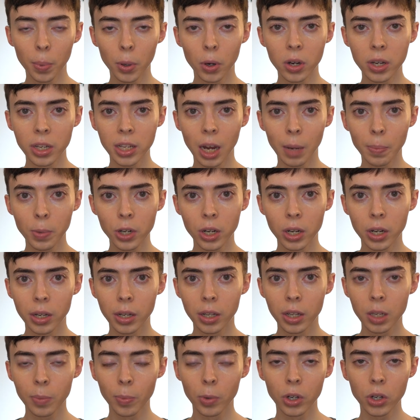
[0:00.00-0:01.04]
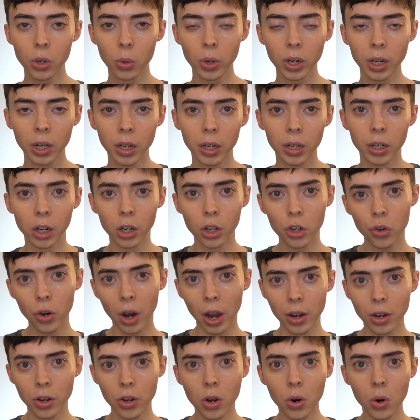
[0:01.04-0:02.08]
perceptions between
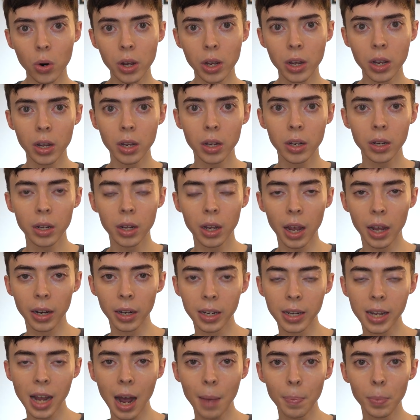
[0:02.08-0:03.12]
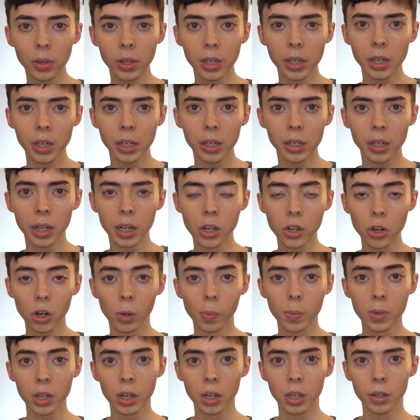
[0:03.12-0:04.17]
tretinoin and adapalene in
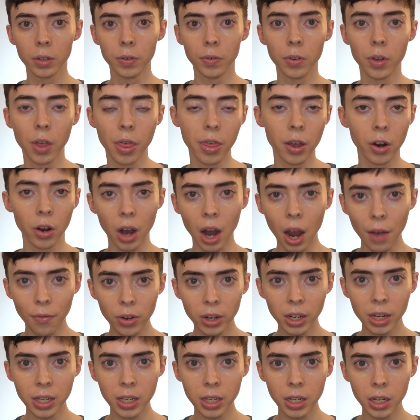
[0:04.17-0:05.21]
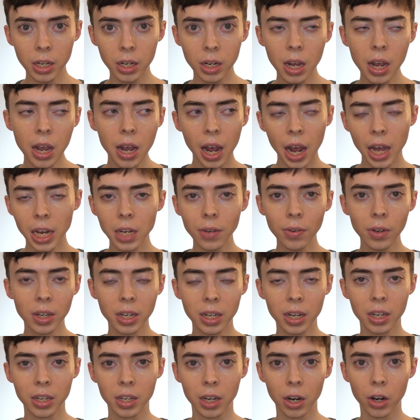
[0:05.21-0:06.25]
terms of their efficacy, and even
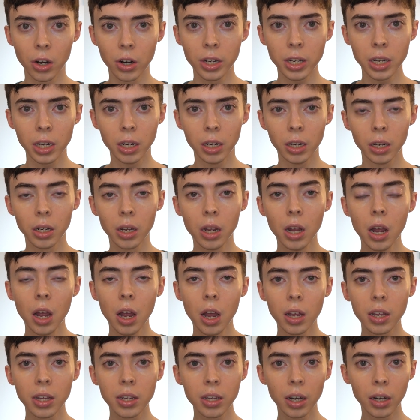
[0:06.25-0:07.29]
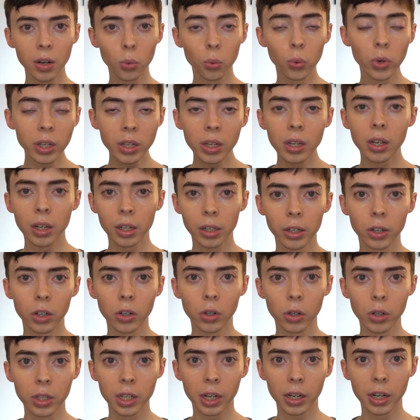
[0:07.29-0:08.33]
tazarotene, recent
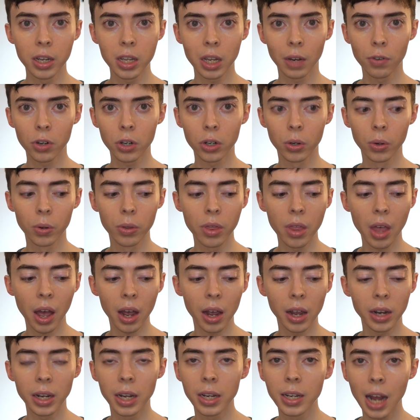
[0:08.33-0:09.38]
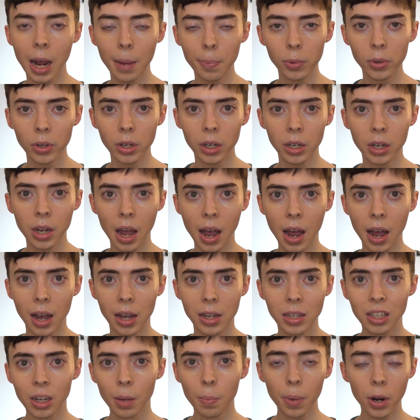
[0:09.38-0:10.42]
clinical studies have shown that adapalene
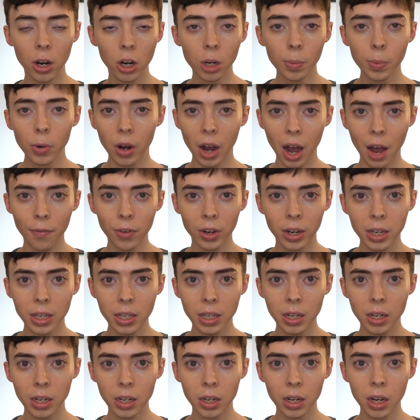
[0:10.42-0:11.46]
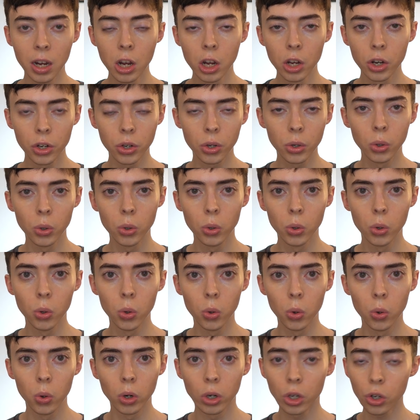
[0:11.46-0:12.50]
has comparable efficacy
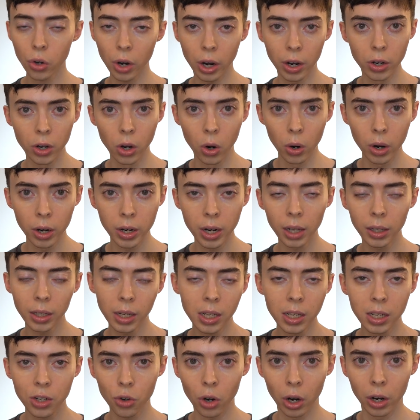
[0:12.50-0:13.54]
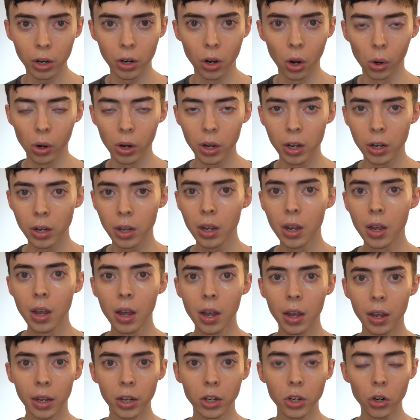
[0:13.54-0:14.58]
to tretinoin, at least tretinoin,
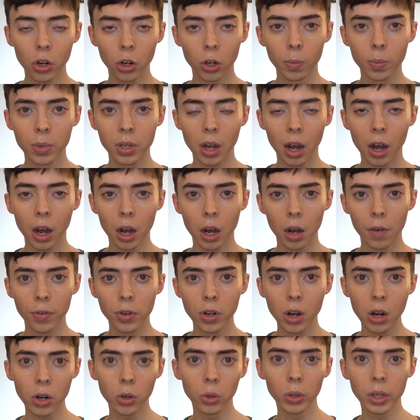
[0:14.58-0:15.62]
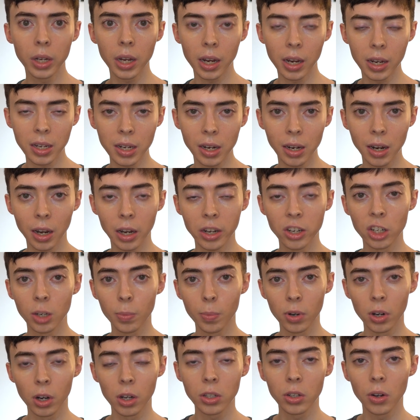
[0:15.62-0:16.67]
in terms of not only anti-aging,
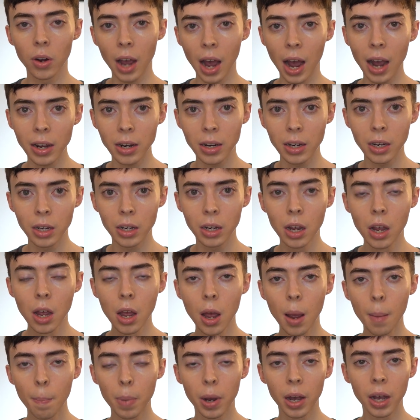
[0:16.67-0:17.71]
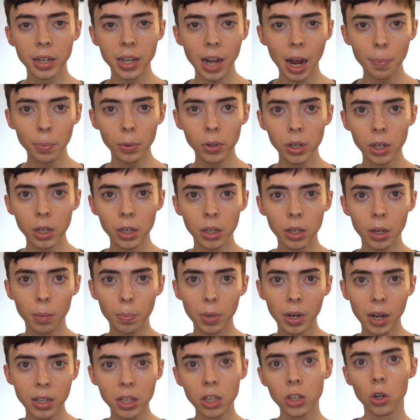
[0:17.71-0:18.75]
but also acne. But adapalene,
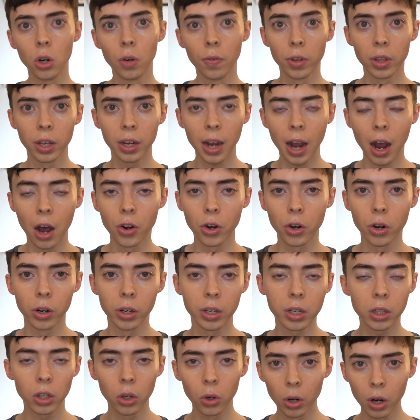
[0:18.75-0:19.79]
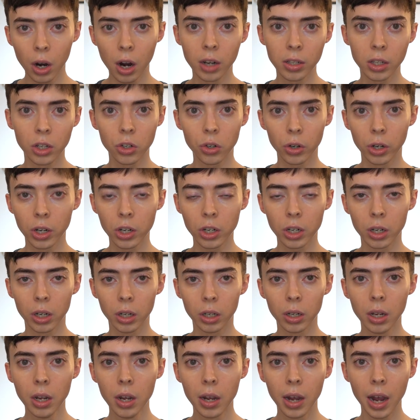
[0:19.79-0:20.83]
because it's over-the-counter and it's lower
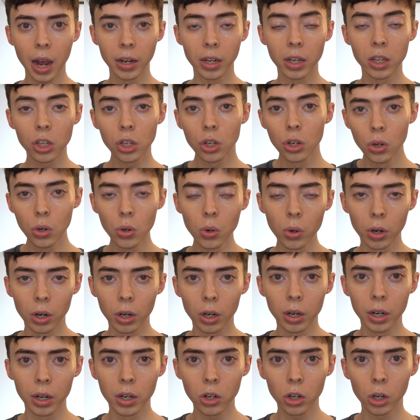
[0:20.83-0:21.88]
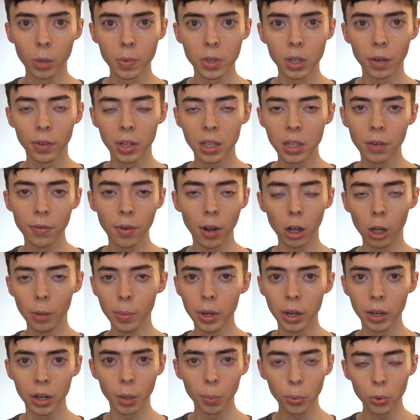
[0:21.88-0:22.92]
concentration, and it's newer in terms of its
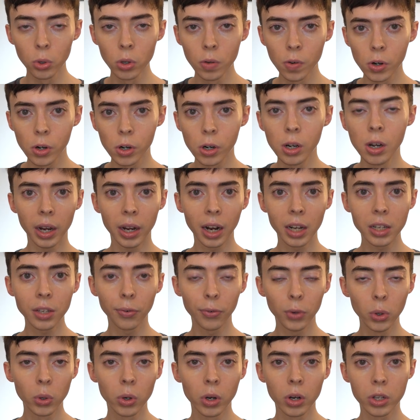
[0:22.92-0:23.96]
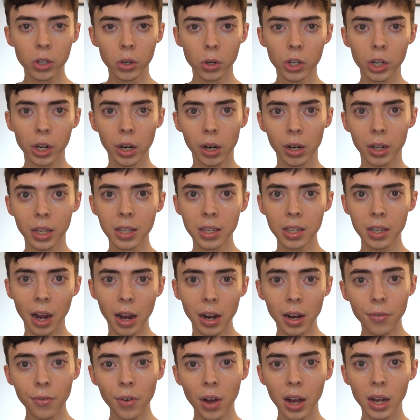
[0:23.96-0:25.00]
development and approval, it has fewer associated side
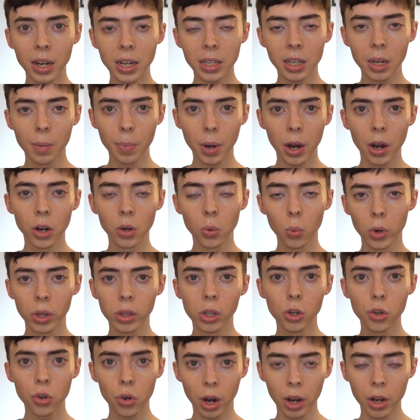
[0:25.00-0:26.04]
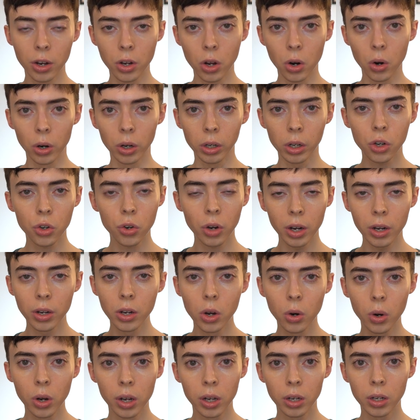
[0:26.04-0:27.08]
effects compared with tretinoin.
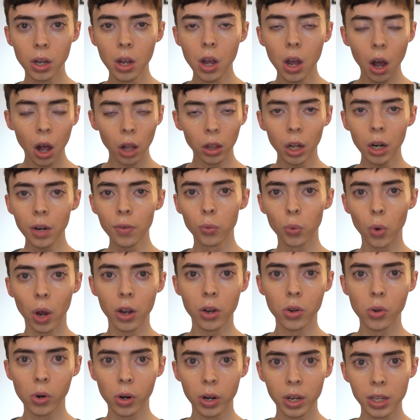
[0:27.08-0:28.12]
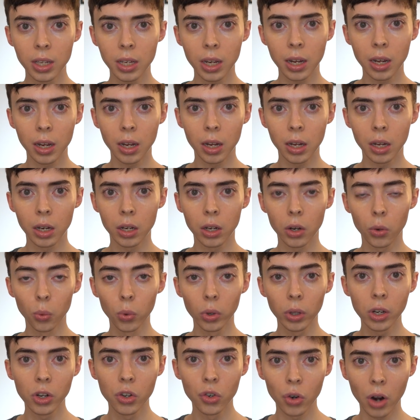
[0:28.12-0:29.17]
Tretinoin, a lot of retinoids can
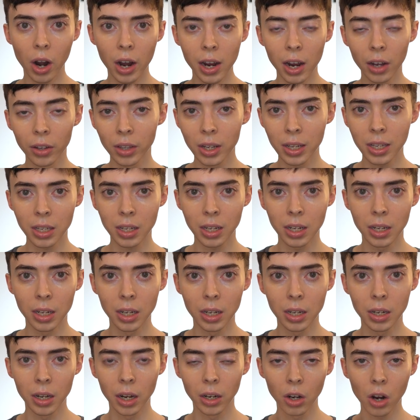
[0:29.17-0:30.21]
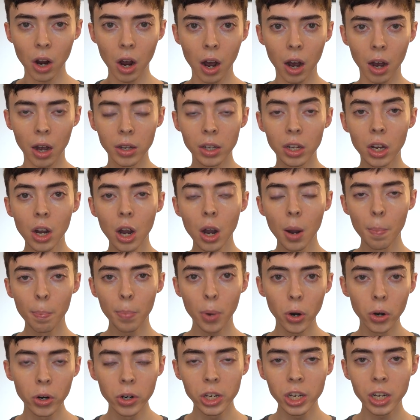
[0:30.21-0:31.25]
really dry out the skin and cause
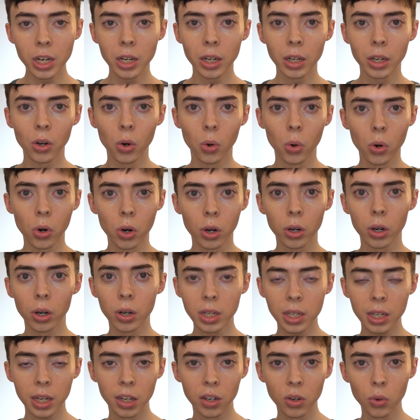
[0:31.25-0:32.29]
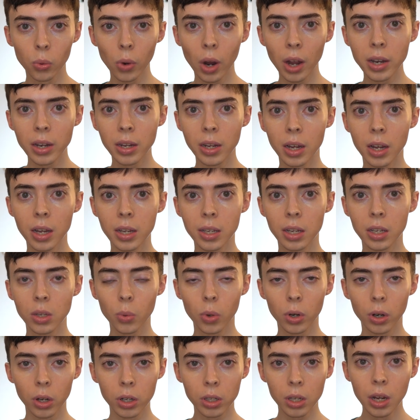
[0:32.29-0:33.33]
purging or skin redness, as
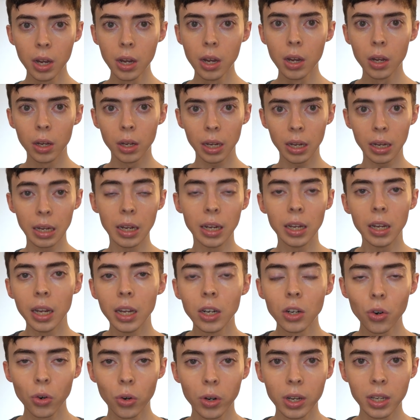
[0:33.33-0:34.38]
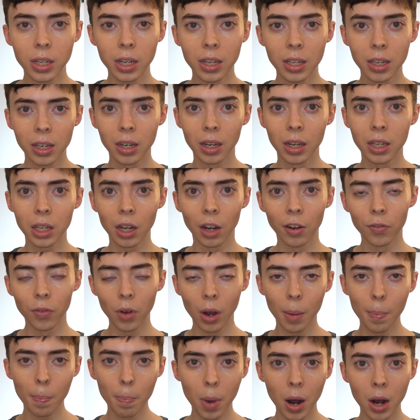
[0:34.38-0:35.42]
well as increased incidence
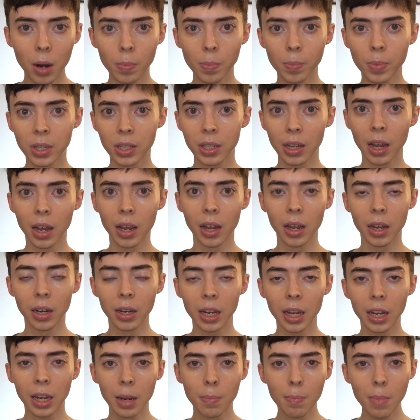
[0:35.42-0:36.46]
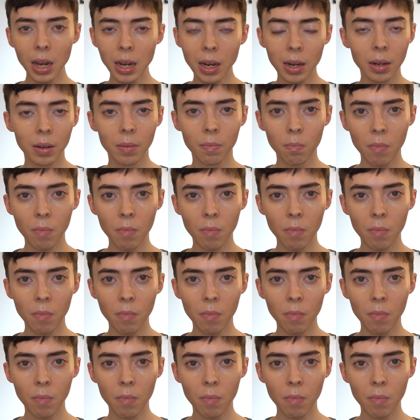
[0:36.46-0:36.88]
of bumps, and it can make